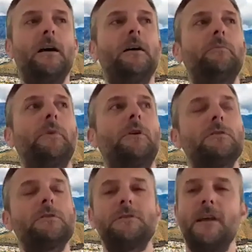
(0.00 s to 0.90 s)

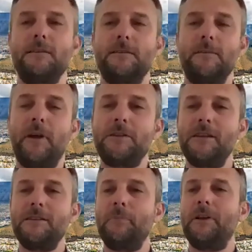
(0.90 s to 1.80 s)
because supply chain
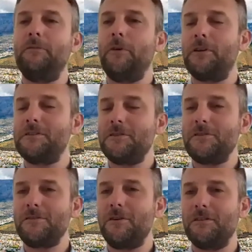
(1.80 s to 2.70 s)
typically
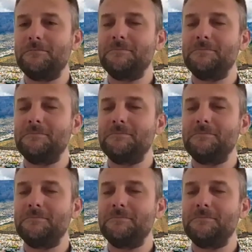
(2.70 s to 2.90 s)
focuses on,